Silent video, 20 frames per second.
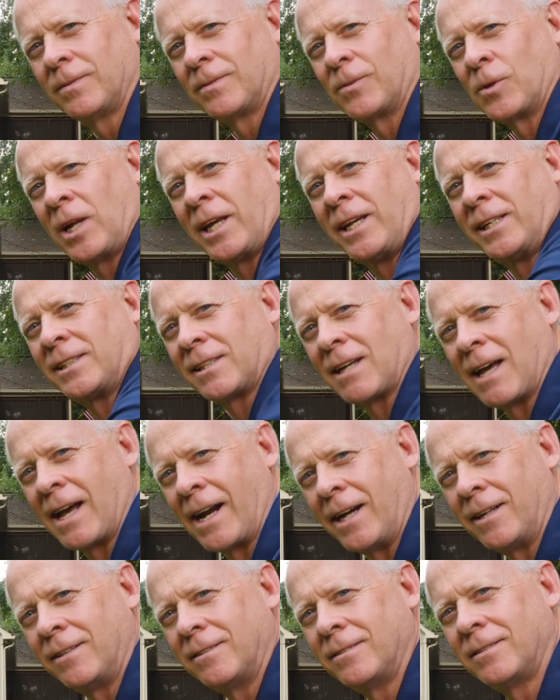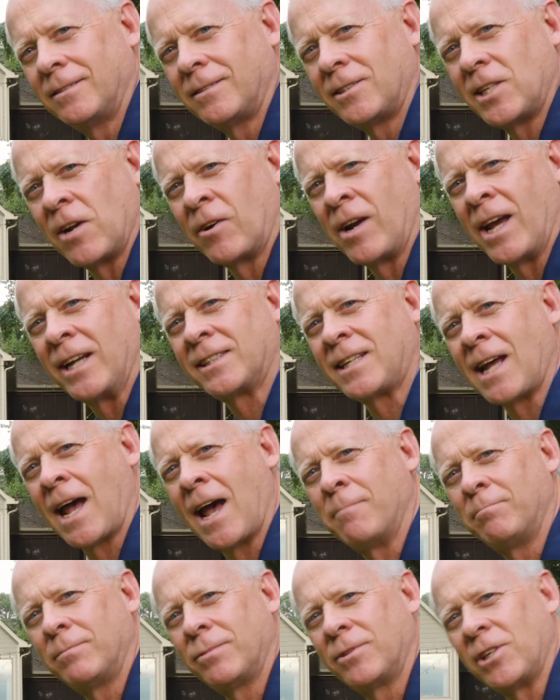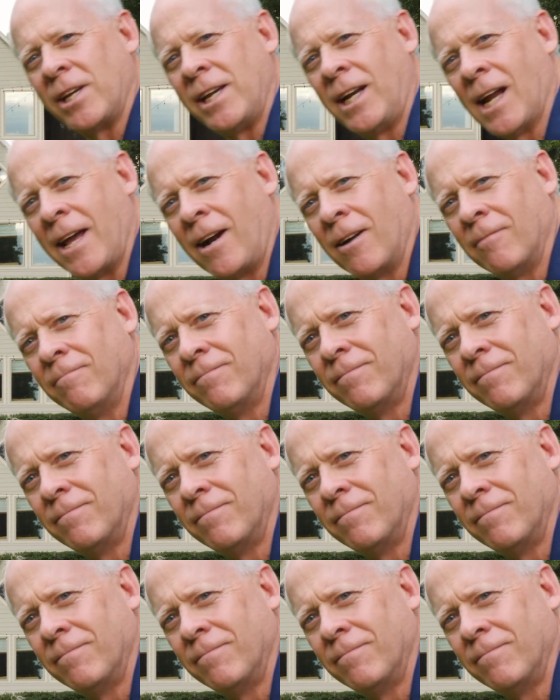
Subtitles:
Really excited. Till next time. See you later.